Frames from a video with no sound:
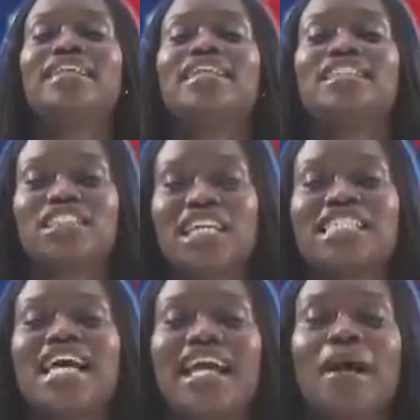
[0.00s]

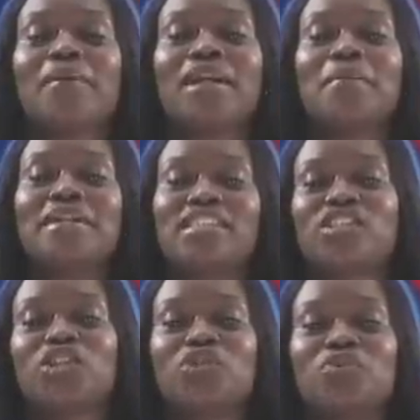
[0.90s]
Shantae, I'm gonna miss
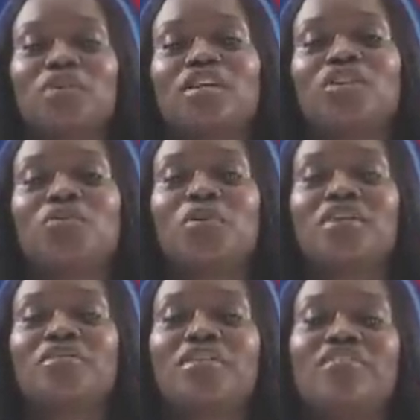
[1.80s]
you. You were
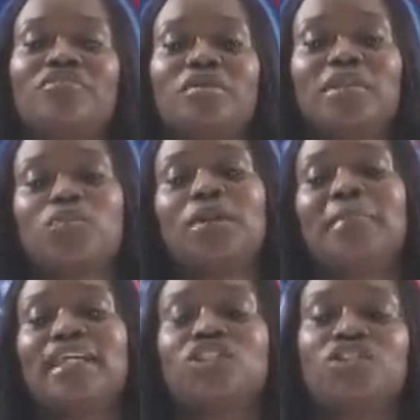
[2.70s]
the referee between
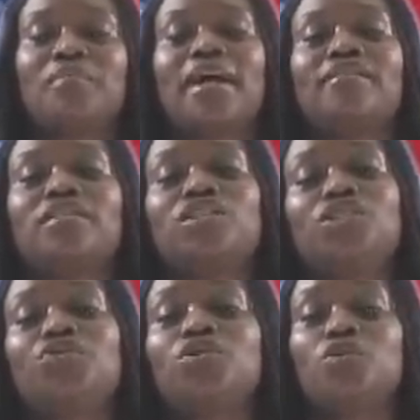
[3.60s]
me and Shamira because
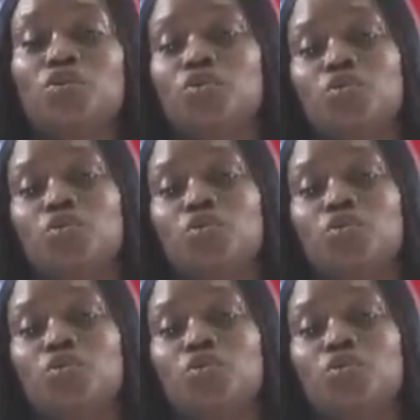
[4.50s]
you knew